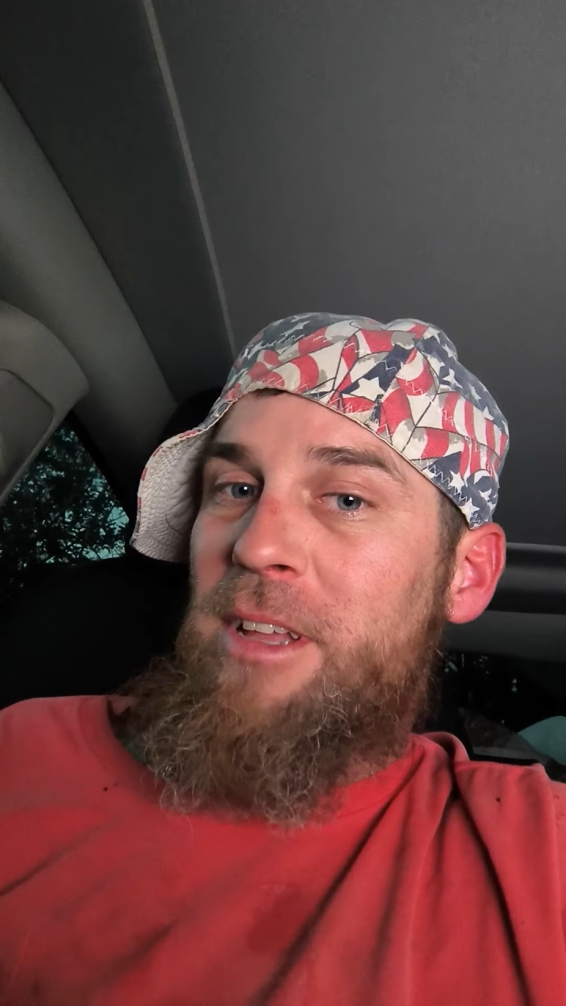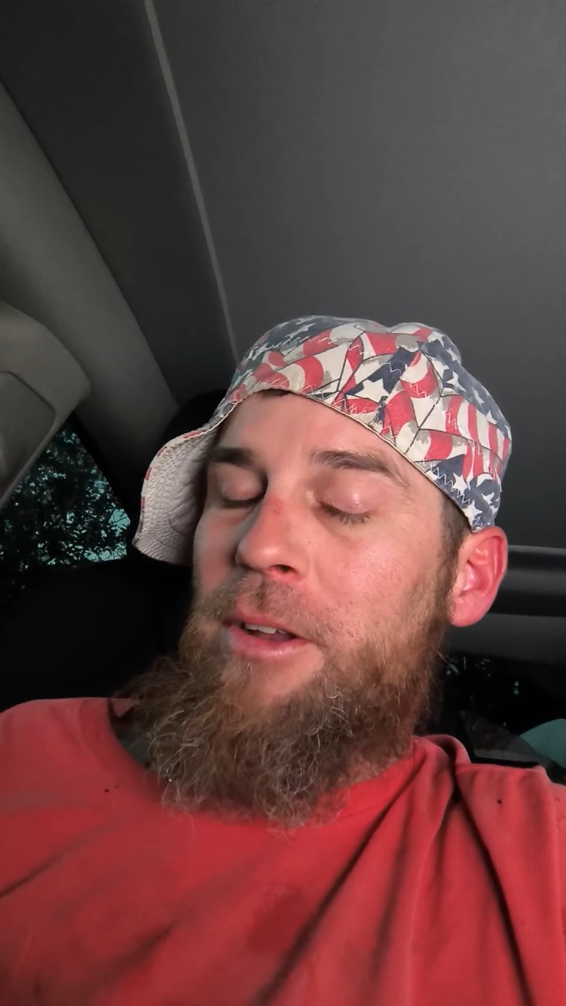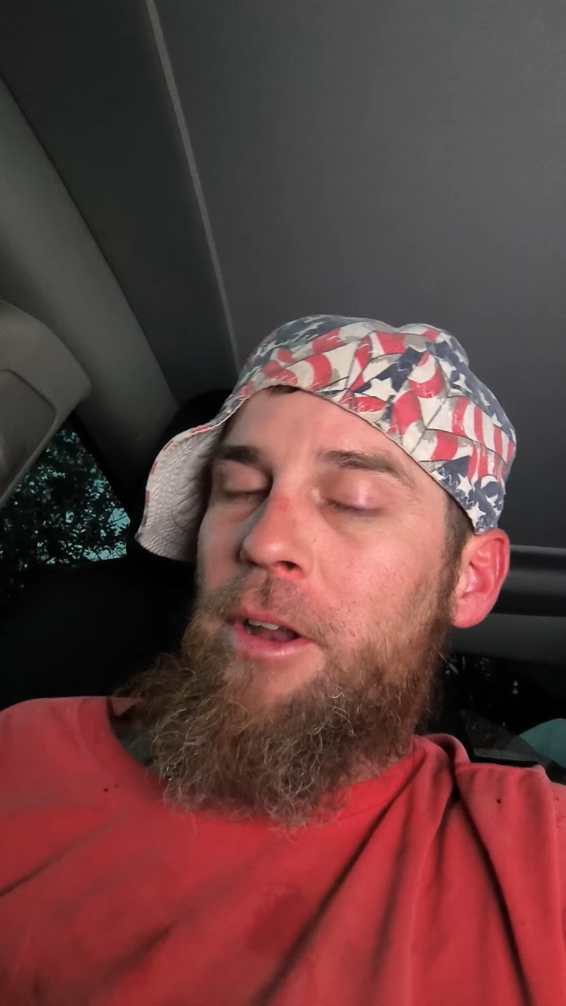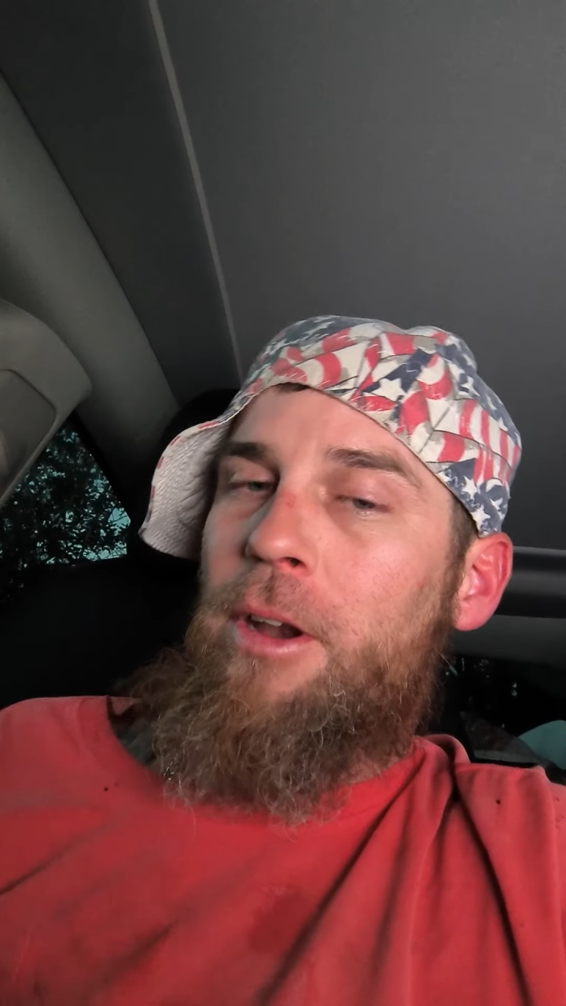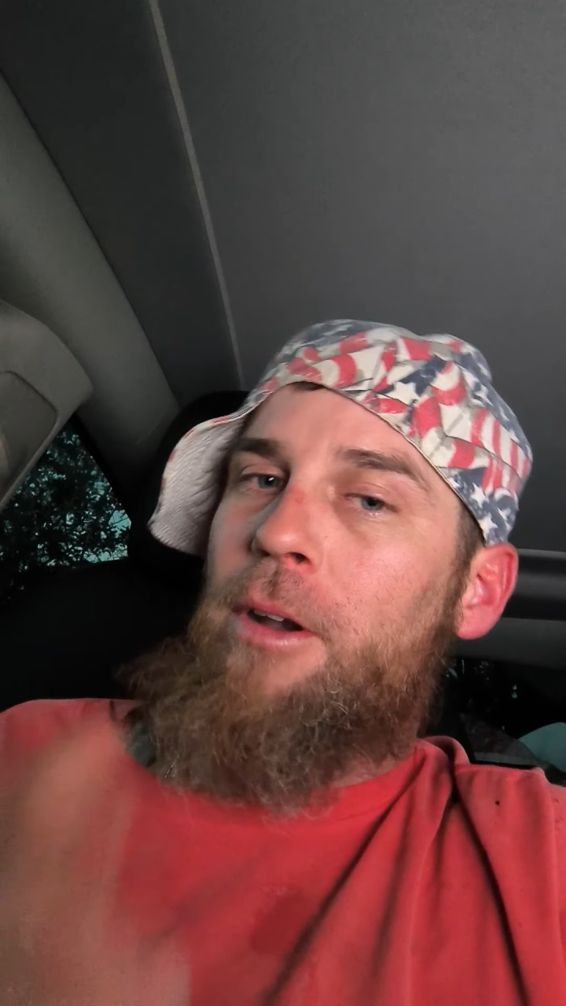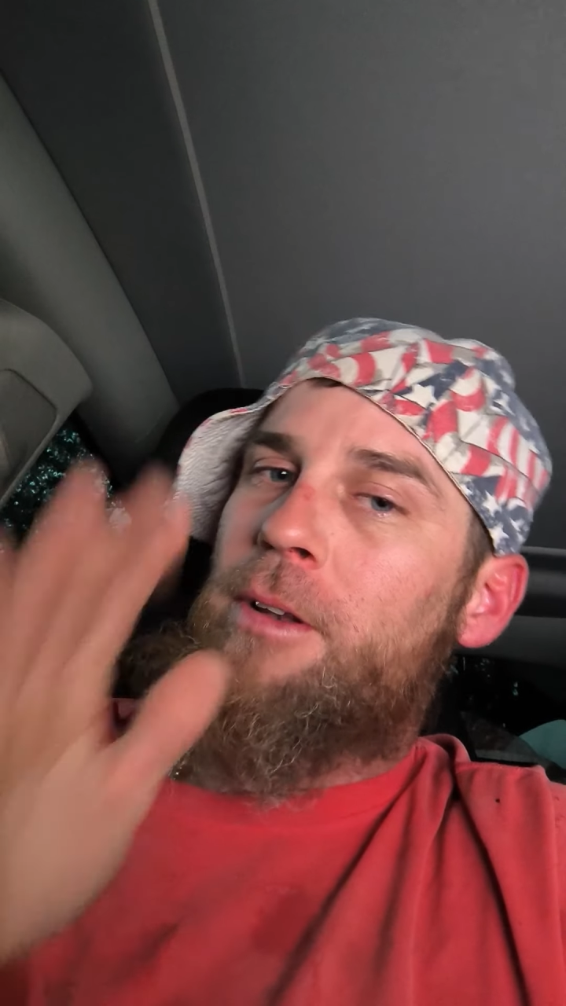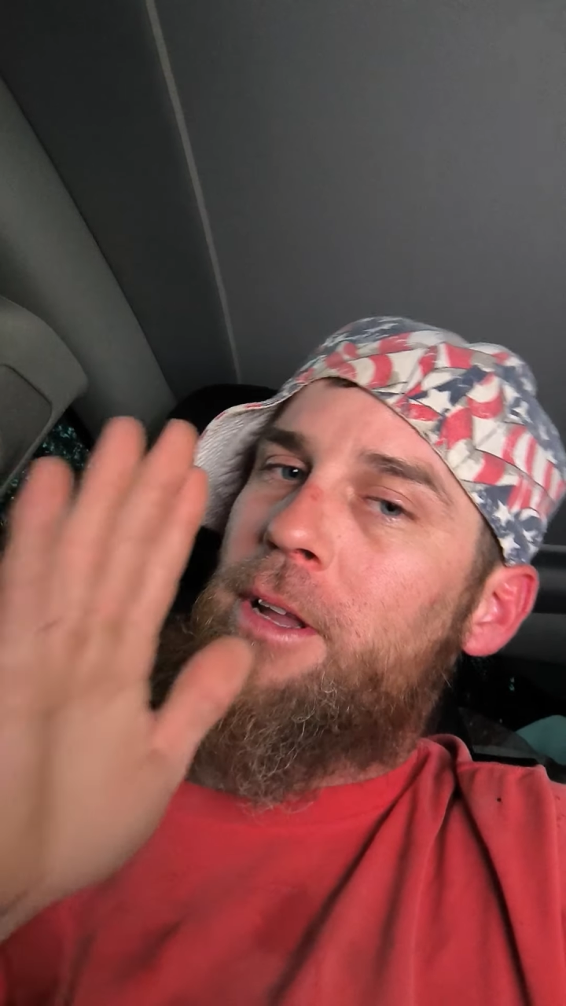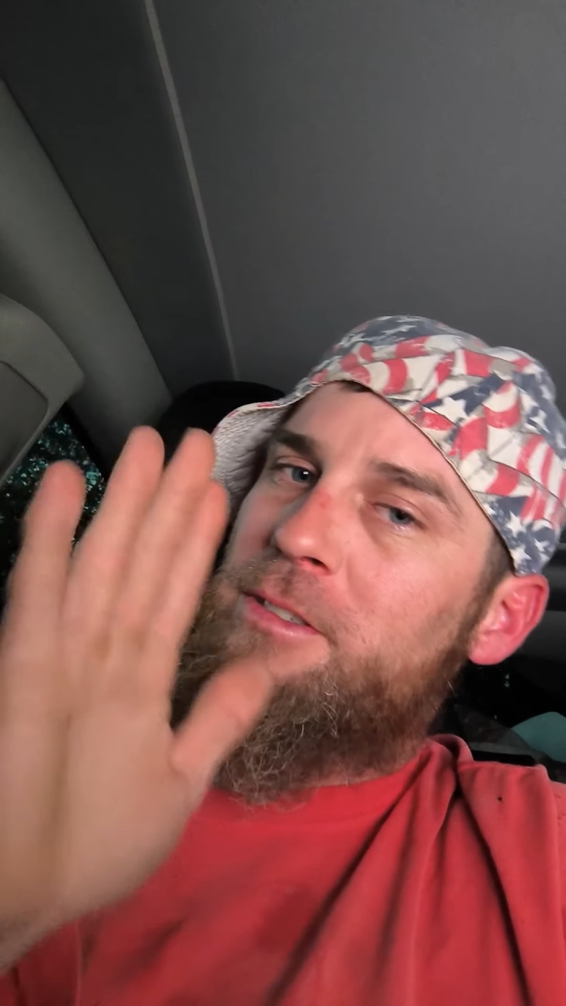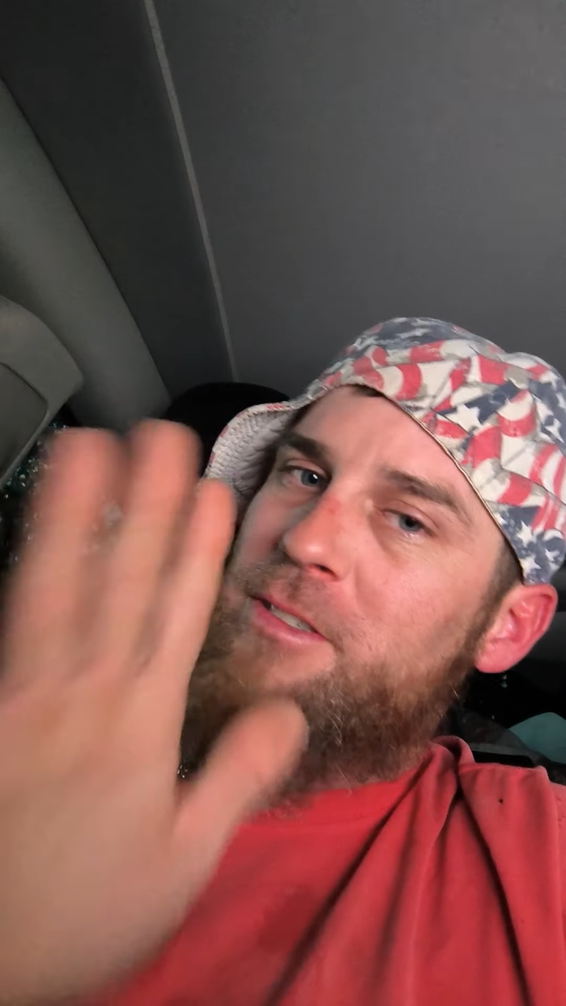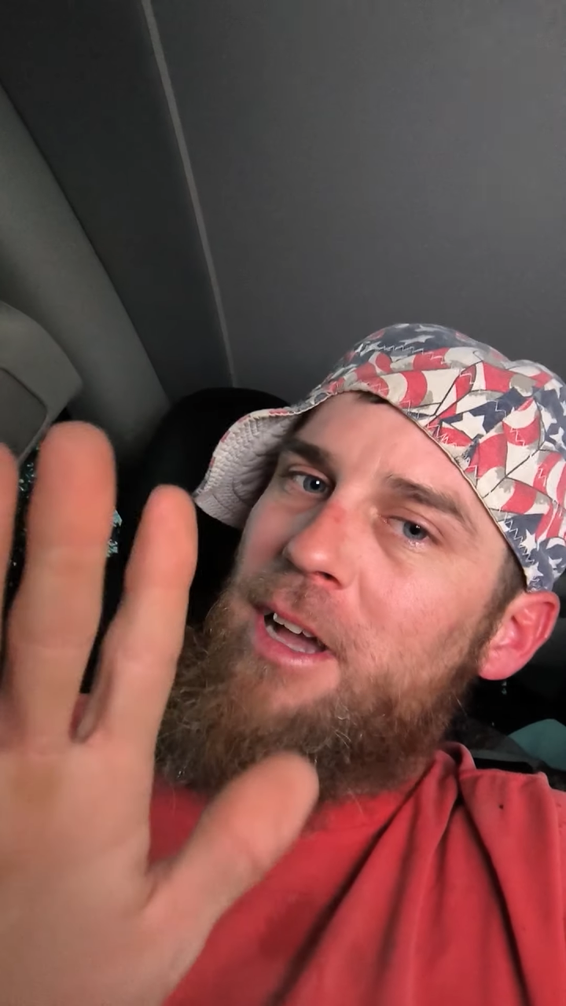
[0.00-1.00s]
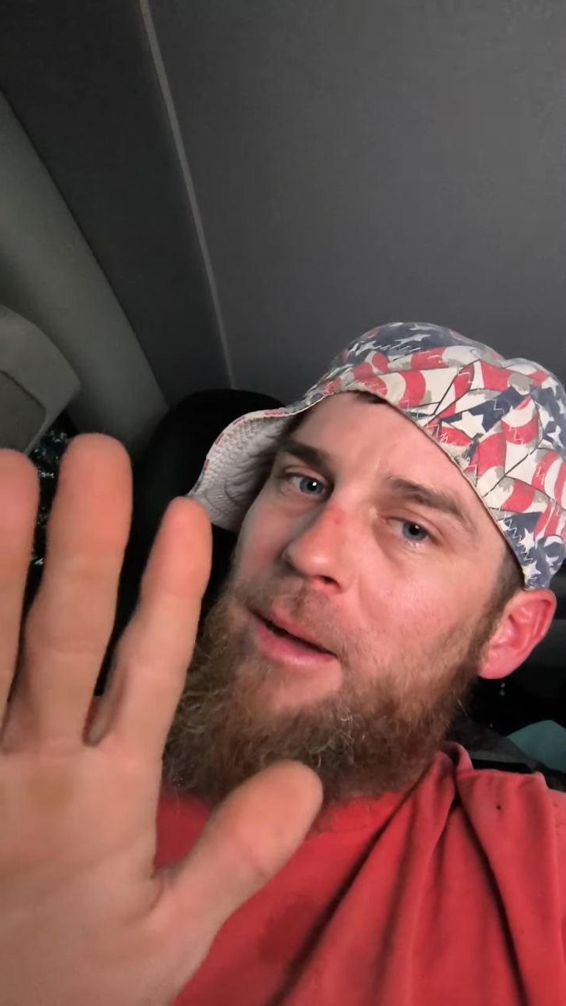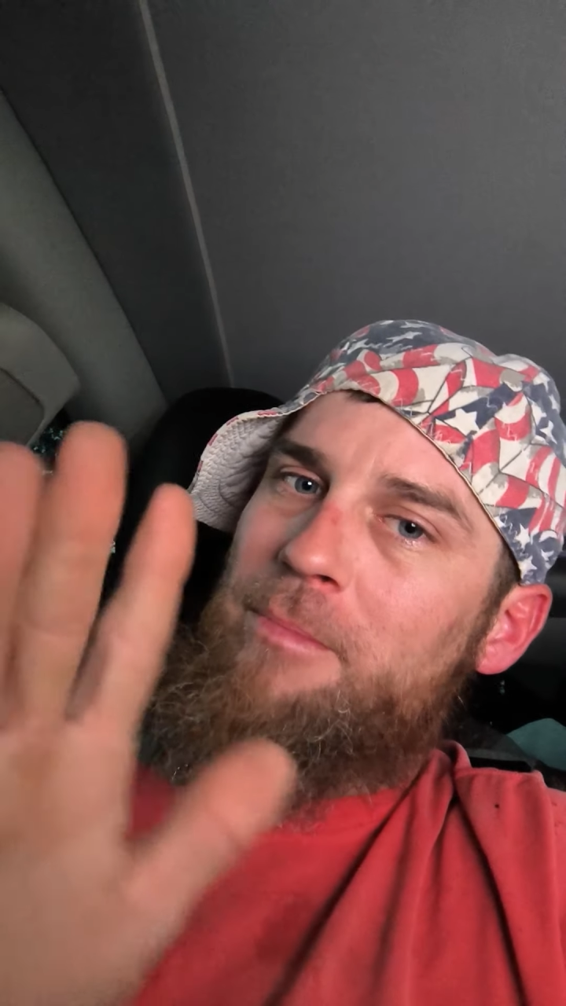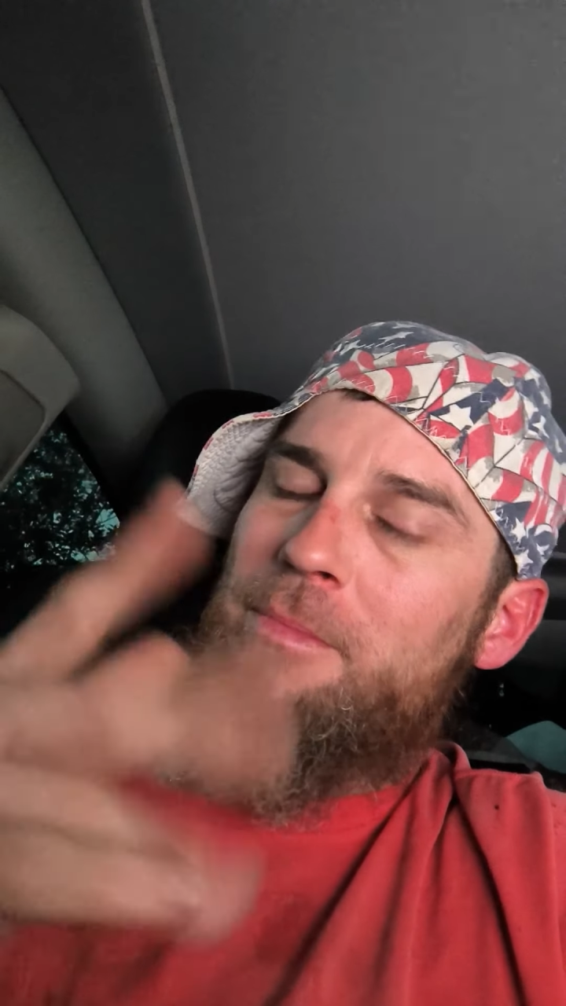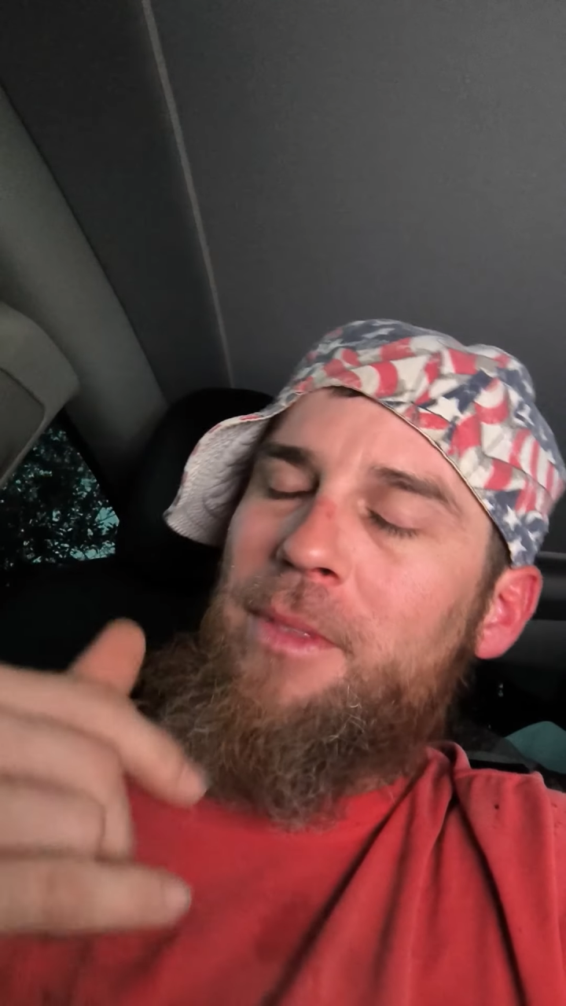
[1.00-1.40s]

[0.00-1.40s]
down here. Now stop.